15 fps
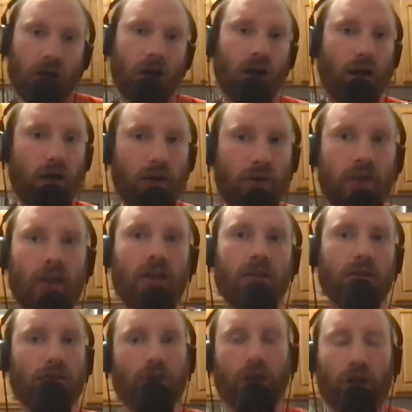
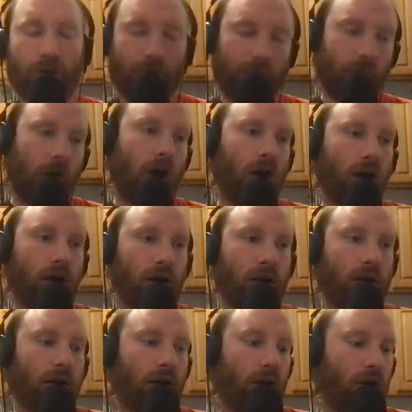That
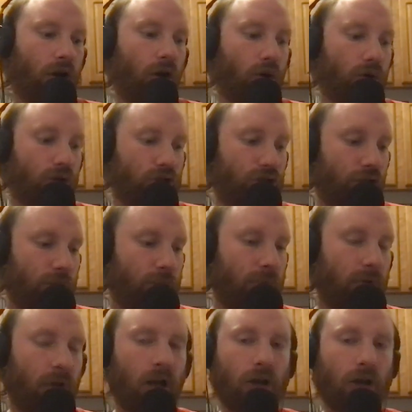our ownership